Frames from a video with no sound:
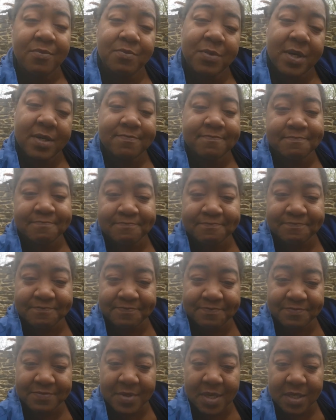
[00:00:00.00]
But
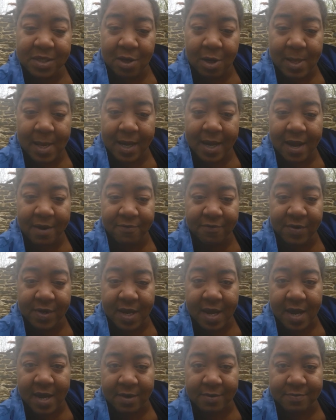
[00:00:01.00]
that's all I got for
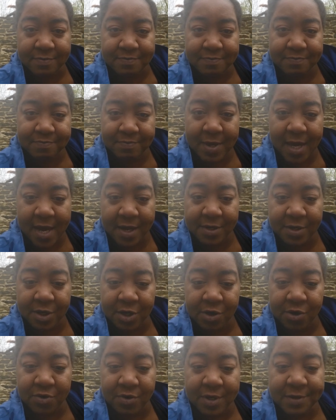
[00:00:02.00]
now. Kind of
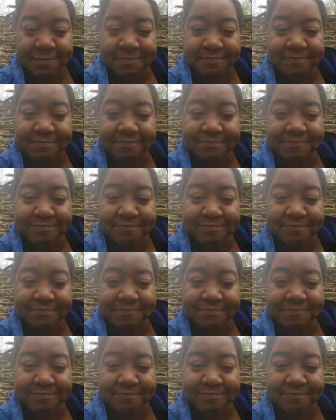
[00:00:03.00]
hungry.